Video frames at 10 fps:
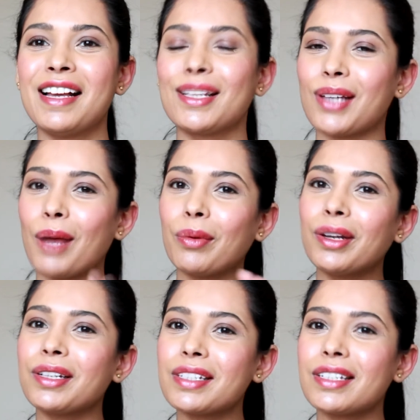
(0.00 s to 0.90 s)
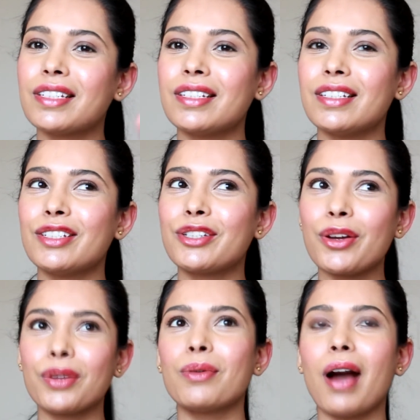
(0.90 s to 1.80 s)
So I want to show
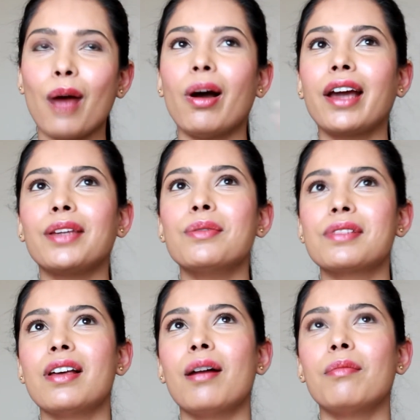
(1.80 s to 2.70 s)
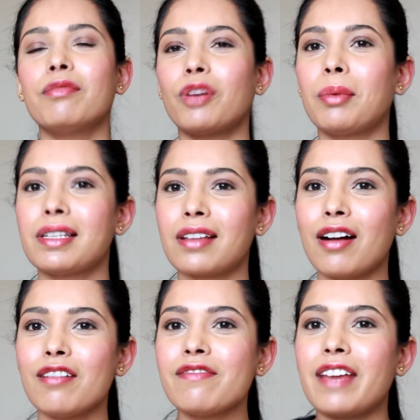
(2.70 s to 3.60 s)
you how I use them for
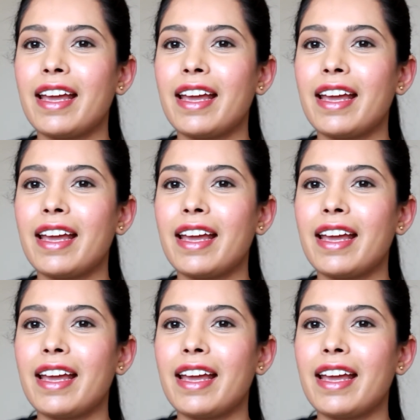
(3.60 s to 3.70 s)
myself,